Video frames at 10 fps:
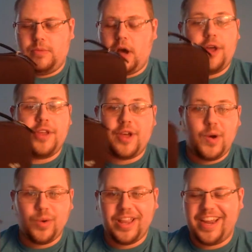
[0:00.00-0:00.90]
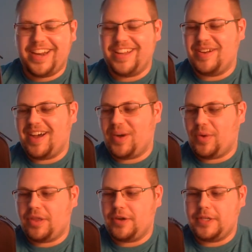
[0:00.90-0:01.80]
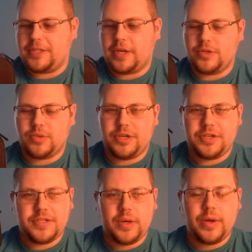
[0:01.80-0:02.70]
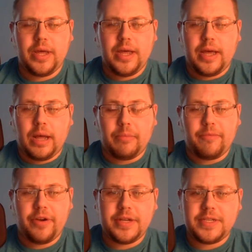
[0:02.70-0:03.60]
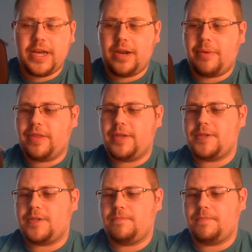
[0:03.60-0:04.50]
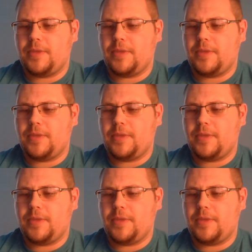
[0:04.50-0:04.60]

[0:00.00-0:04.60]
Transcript: on the go related with your Nintendo Switch. So I'm very excited about this.